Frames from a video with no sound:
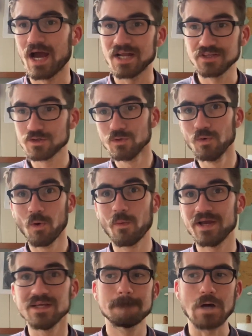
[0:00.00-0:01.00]
I did
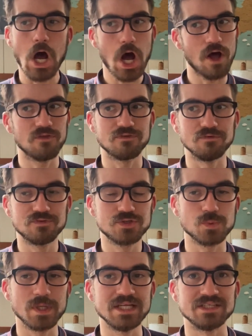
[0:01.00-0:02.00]
Norway and parts of
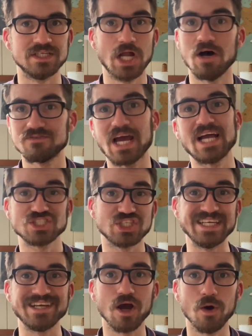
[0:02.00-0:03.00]
Sweden after
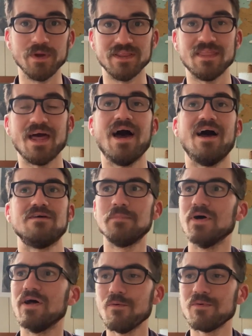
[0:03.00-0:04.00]
actually going there.
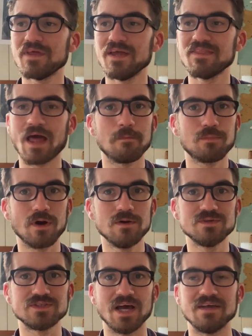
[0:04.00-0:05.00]
But within that
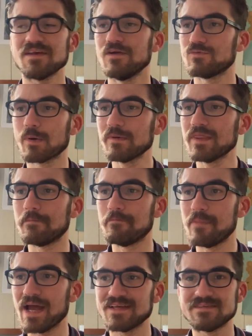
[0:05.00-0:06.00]
process, it was probably the
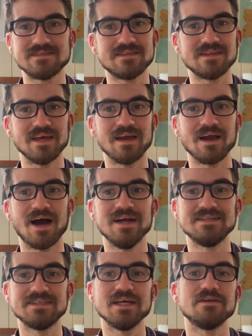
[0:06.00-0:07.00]
best thing I
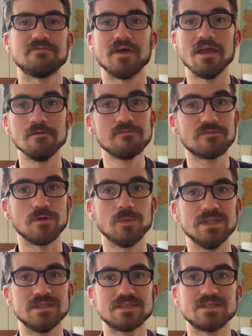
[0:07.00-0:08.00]
did for
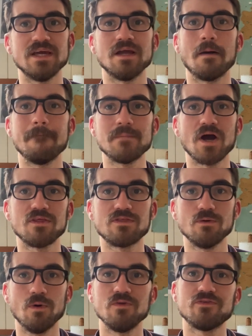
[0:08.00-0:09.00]
influencing my
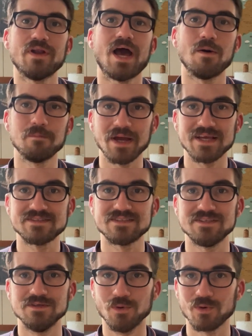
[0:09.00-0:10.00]
thoughts on how best
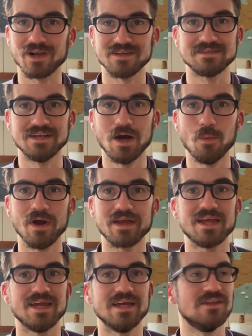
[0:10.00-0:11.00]
to organise the network
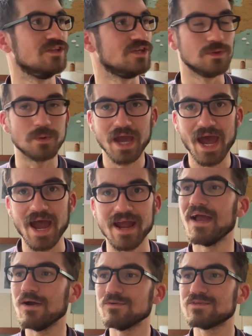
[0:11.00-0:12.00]
here in the
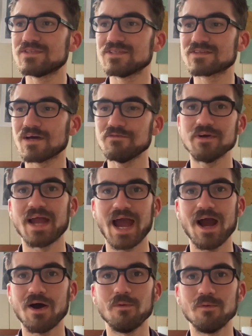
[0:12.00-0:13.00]
UK. It was discovering
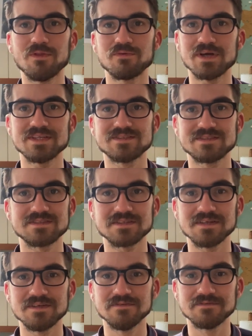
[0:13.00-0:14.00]
how the rest of